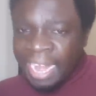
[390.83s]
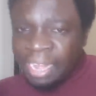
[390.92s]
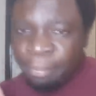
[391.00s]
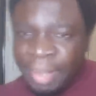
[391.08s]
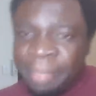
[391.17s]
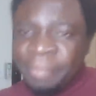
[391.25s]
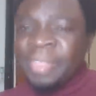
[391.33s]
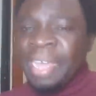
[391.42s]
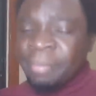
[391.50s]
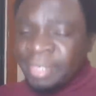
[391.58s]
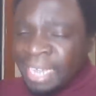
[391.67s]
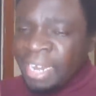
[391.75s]
And maybe
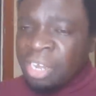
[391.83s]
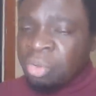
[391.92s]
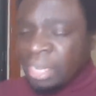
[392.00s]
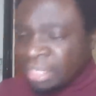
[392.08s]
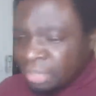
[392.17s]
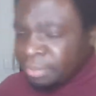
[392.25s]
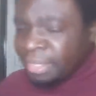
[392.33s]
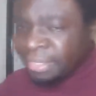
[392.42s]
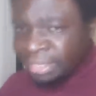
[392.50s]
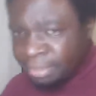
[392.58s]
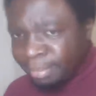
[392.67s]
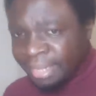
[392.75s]
they have decided to achieve
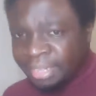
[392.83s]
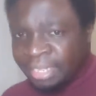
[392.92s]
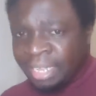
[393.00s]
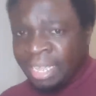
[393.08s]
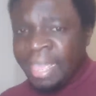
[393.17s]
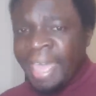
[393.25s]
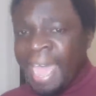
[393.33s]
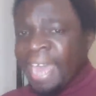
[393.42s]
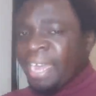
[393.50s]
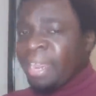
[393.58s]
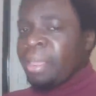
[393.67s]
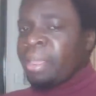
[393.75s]
this sympathy
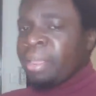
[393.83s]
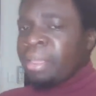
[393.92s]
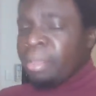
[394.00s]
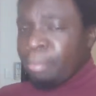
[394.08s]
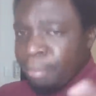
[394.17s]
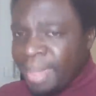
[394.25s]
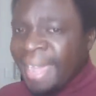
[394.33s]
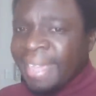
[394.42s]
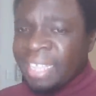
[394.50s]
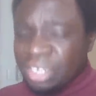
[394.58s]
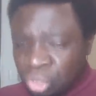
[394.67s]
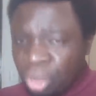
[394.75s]
and
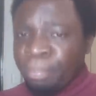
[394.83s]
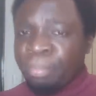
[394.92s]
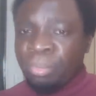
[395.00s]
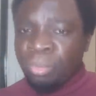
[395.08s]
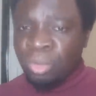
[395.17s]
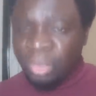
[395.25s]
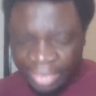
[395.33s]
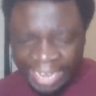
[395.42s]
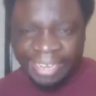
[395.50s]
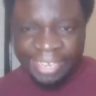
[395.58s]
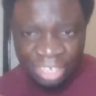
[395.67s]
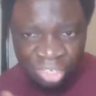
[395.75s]
make the top
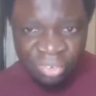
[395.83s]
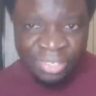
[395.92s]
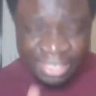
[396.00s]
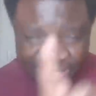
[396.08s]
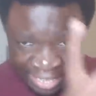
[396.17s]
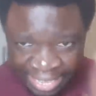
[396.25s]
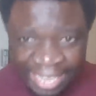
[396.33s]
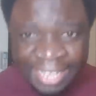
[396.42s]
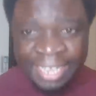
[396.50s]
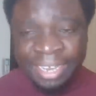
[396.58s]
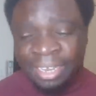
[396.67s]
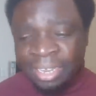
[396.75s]
trending news in
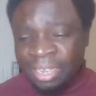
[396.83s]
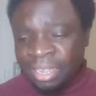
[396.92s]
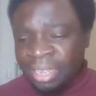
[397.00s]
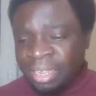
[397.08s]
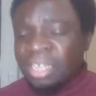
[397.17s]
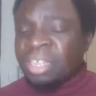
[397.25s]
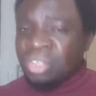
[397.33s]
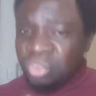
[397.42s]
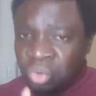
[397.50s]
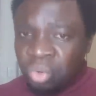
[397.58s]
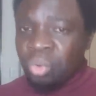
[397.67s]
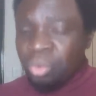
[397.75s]
Kenya
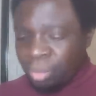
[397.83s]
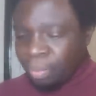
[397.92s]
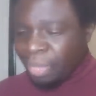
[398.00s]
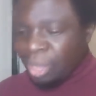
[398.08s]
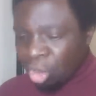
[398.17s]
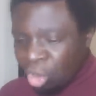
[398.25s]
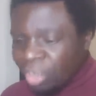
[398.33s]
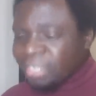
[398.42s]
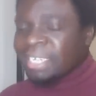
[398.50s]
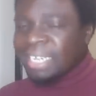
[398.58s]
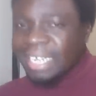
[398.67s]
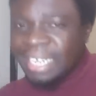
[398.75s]
through
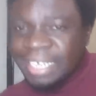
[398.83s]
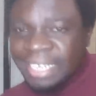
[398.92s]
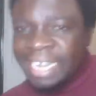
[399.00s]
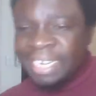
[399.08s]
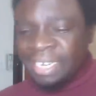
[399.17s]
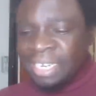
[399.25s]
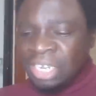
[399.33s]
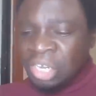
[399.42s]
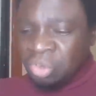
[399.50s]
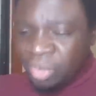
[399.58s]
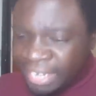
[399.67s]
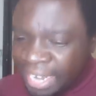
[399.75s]
causing injury
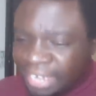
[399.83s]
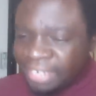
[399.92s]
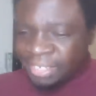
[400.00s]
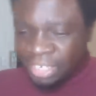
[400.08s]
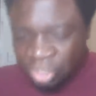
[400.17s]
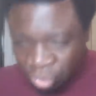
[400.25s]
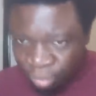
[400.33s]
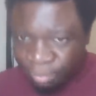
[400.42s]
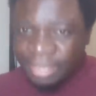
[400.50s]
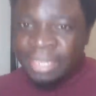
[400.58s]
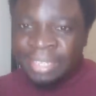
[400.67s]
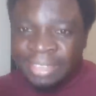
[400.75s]
to Dennis
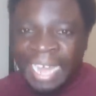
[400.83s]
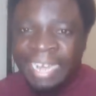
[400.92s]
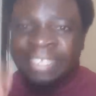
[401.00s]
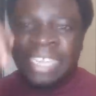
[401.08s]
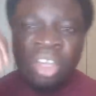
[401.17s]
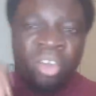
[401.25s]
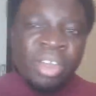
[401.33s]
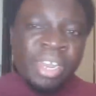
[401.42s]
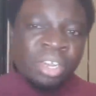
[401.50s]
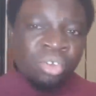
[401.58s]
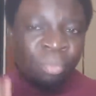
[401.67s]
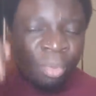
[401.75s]
Itumbi. That is
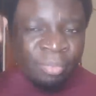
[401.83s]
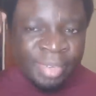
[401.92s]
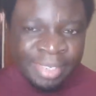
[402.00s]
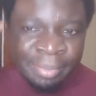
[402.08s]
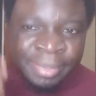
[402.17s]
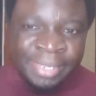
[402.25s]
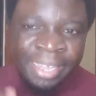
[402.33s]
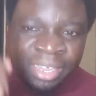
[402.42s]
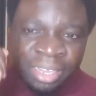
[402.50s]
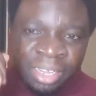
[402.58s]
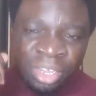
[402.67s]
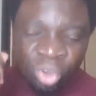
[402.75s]
according to Professor
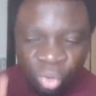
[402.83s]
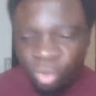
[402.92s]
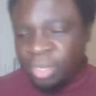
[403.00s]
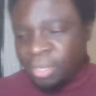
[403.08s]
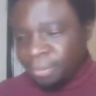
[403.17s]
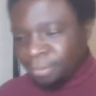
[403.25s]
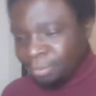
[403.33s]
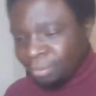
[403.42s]
Mutahi Ngunyi.